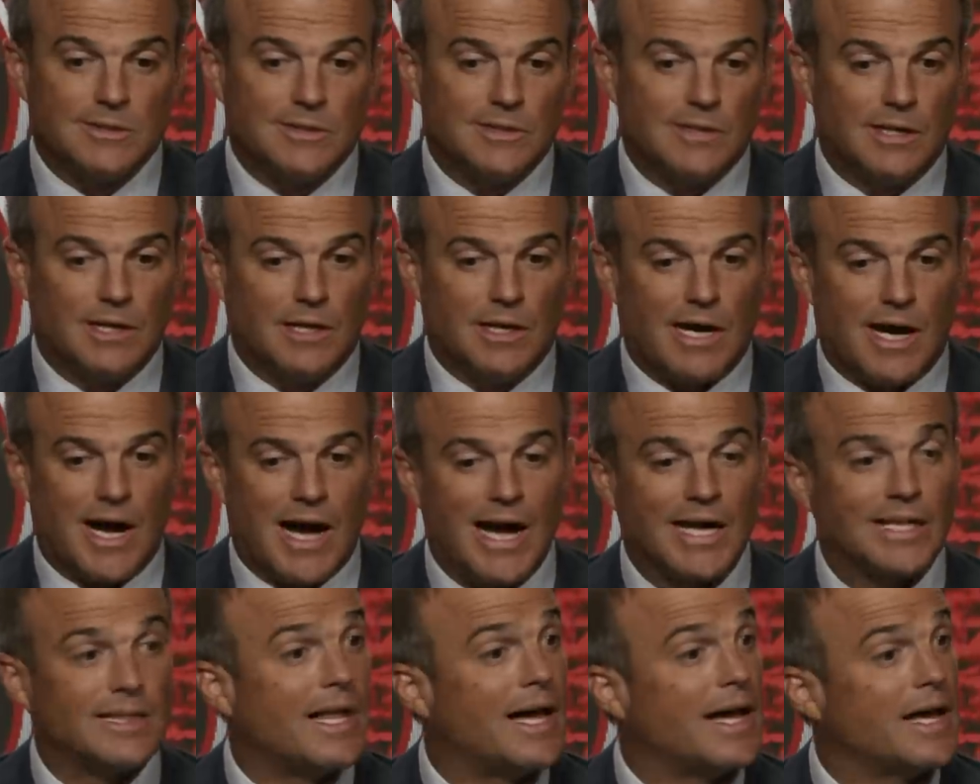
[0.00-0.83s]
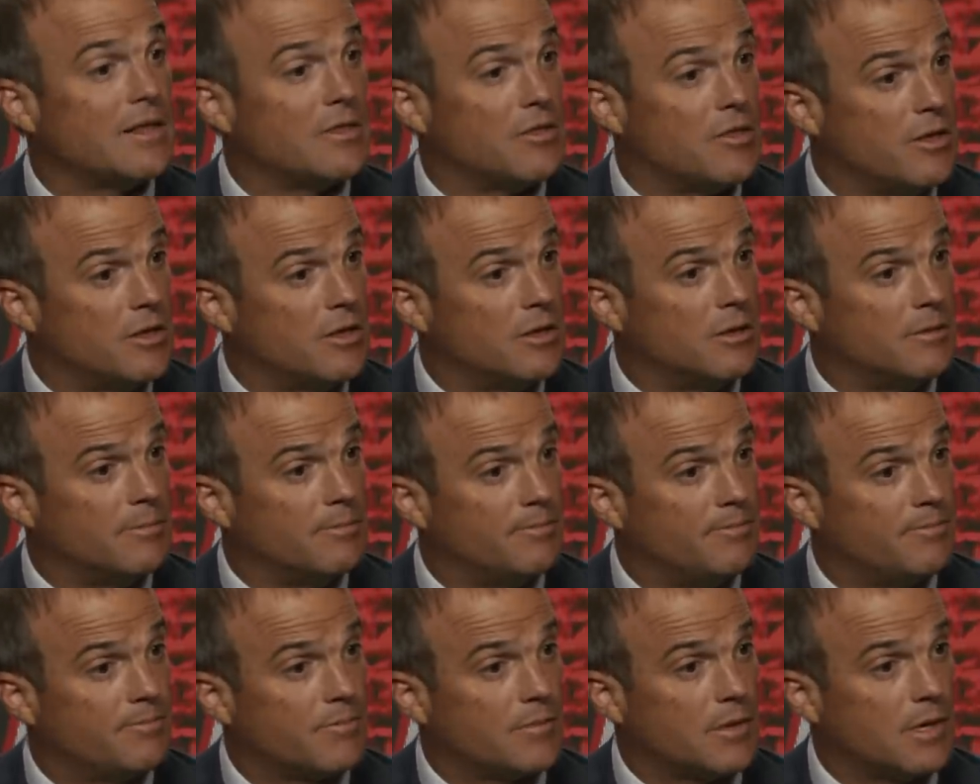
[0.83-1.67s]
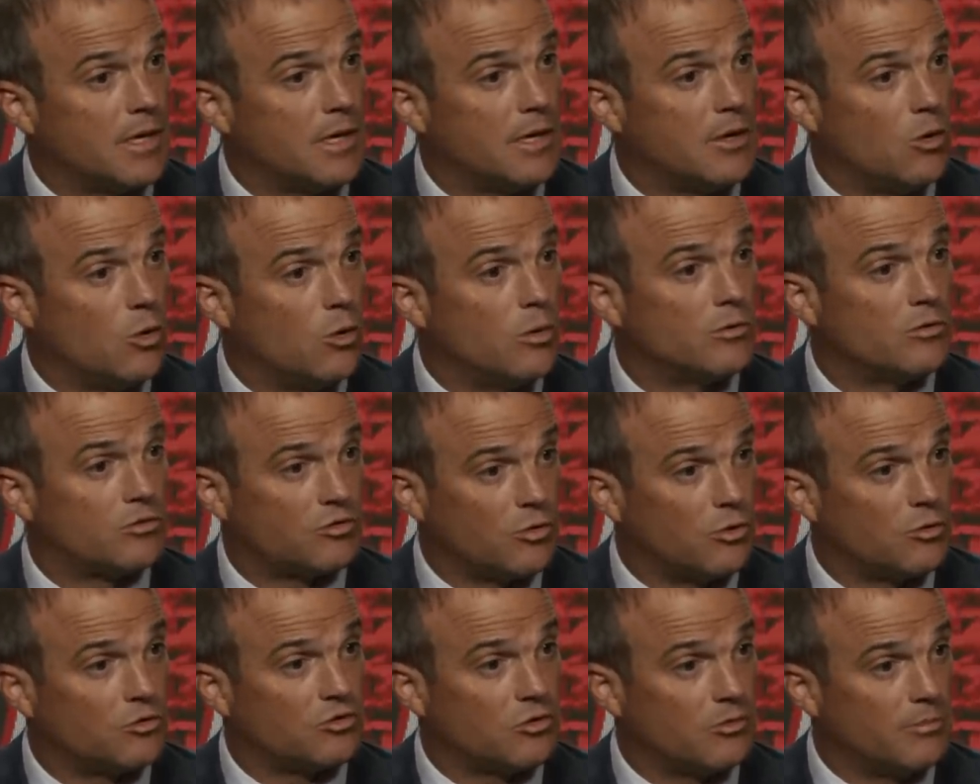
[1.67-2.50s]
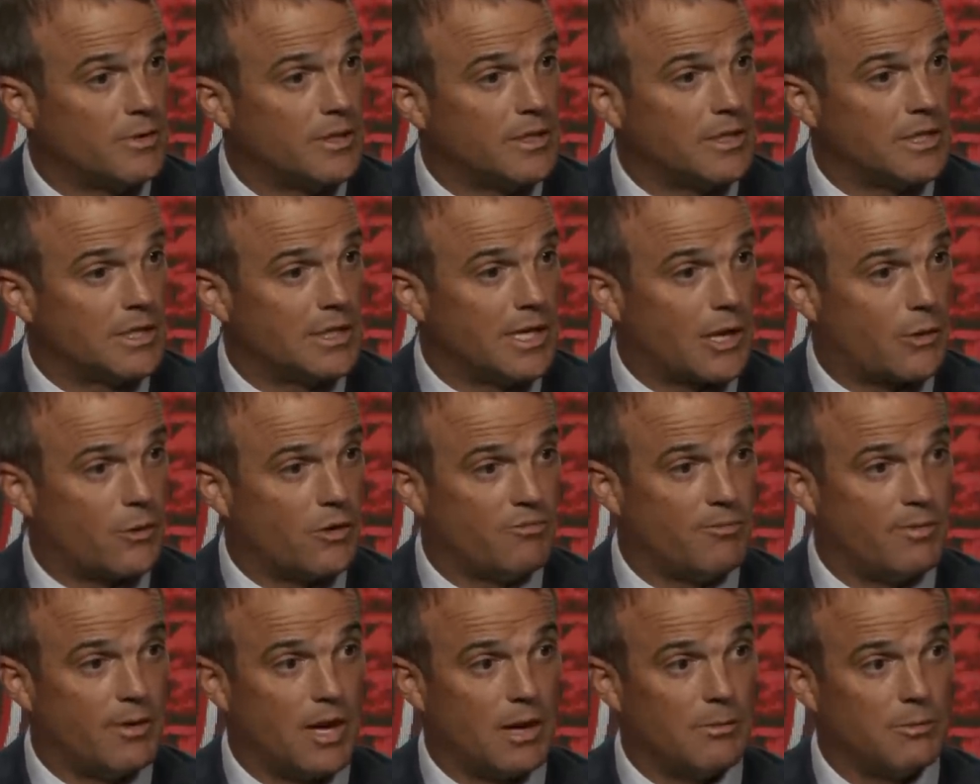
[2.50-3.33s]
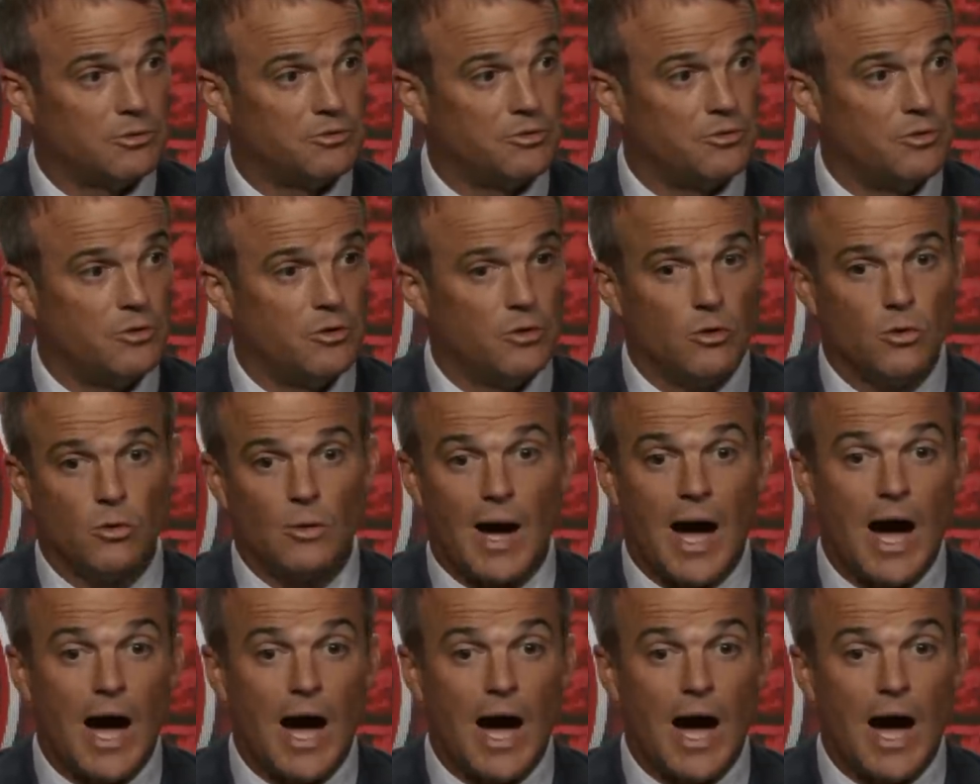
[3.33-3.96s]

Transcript: uh, highlight them uh, on social media like we've been able to do.